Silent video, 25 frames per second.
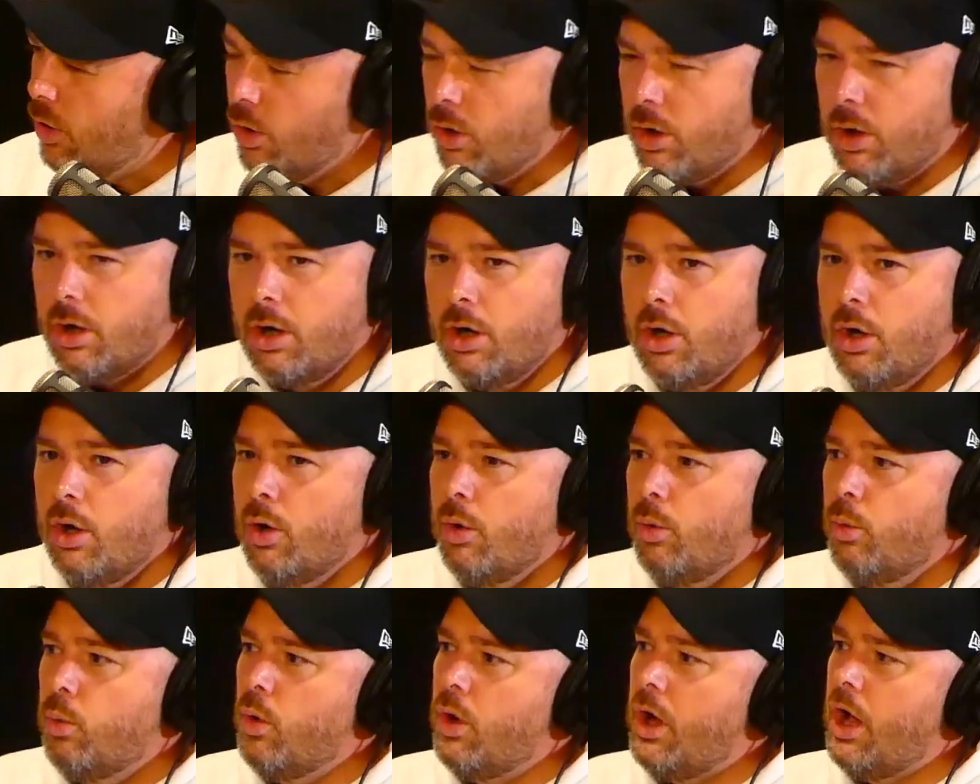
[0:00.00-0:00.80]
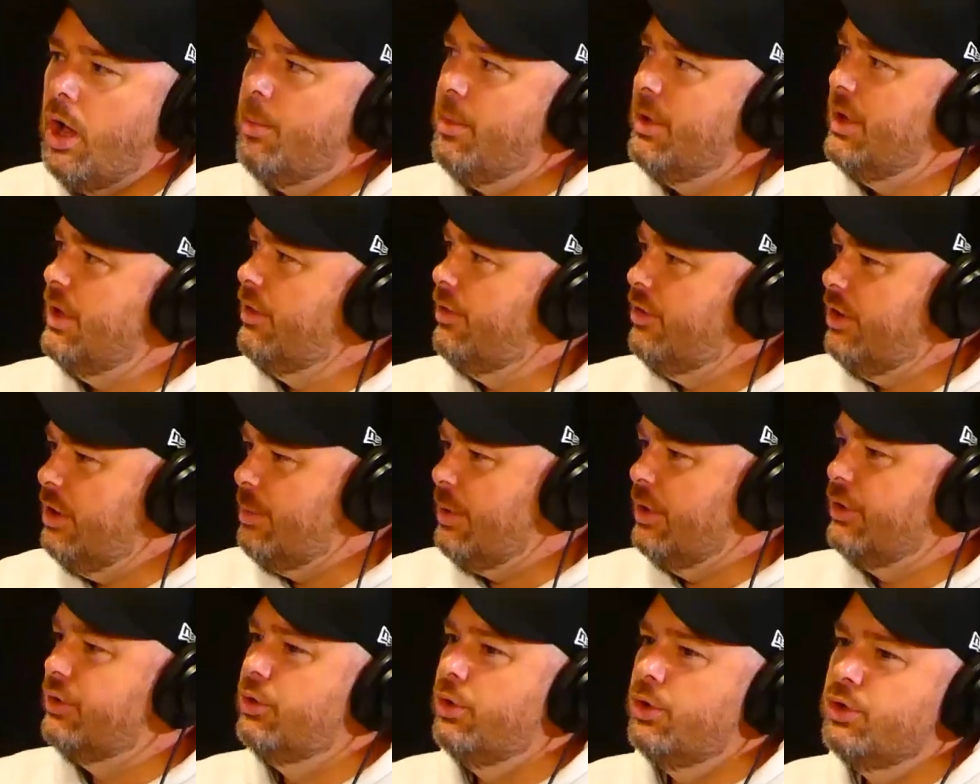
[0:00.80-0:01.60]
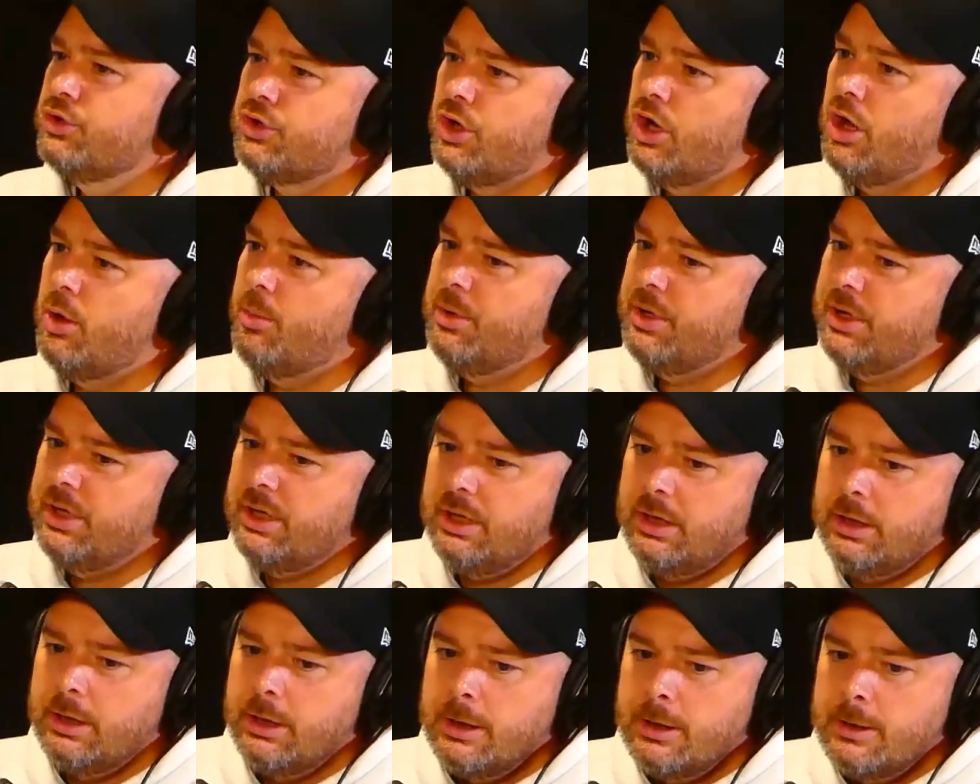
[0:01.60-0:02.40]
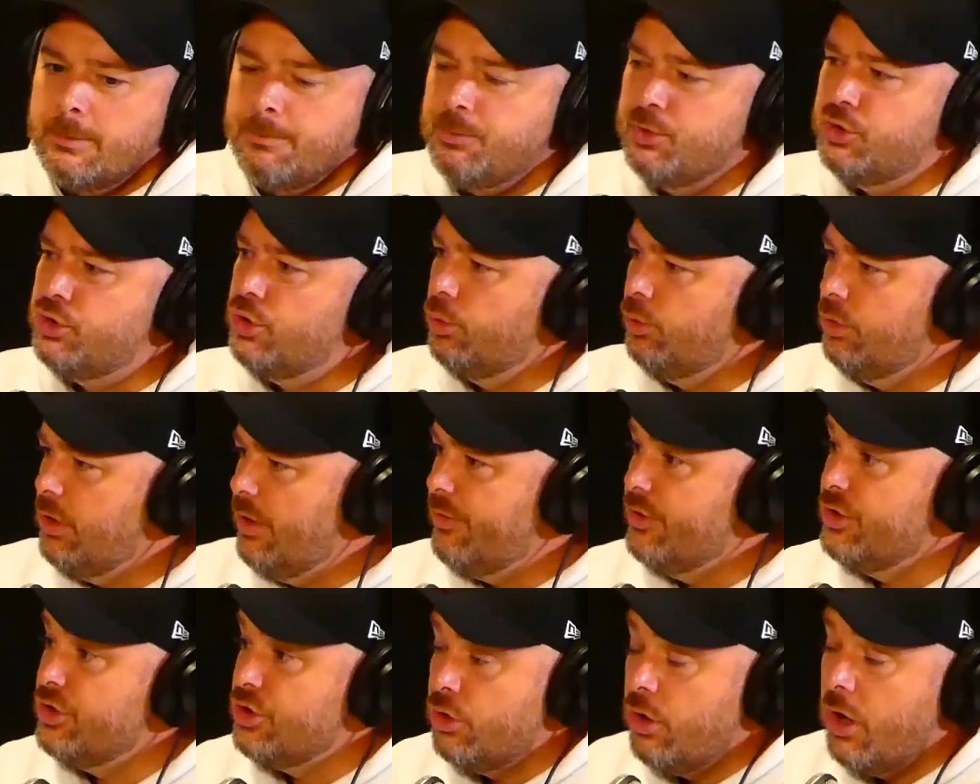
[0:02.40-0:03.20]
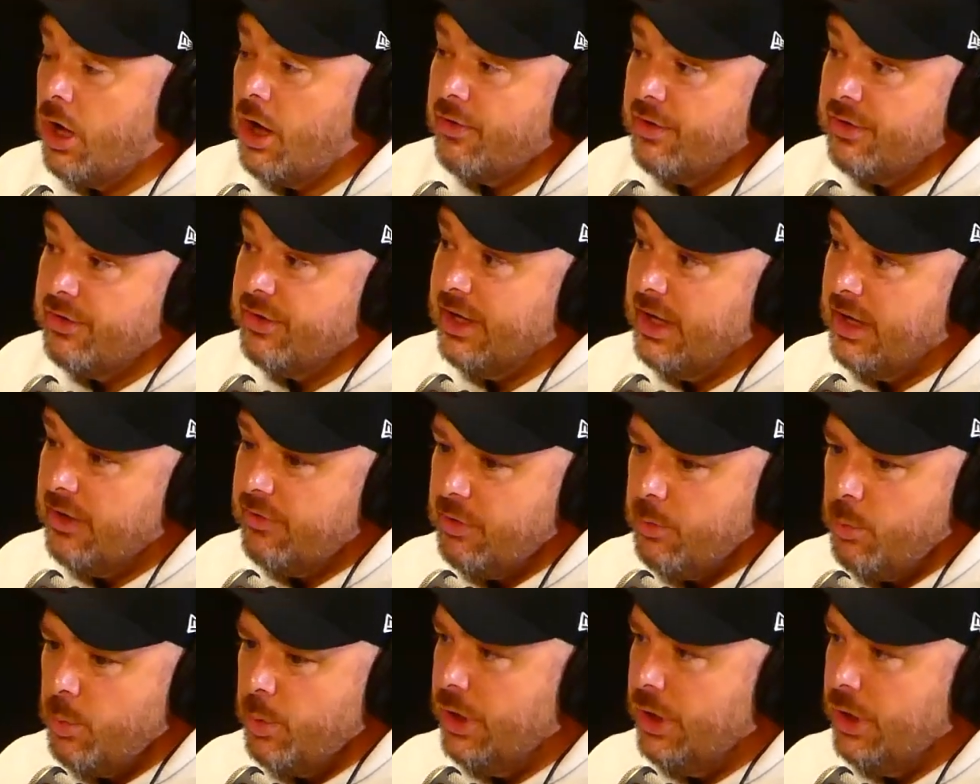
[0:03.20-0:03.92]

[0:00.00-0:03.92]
Or how many 3x2s or how many dual livings and all are in the area?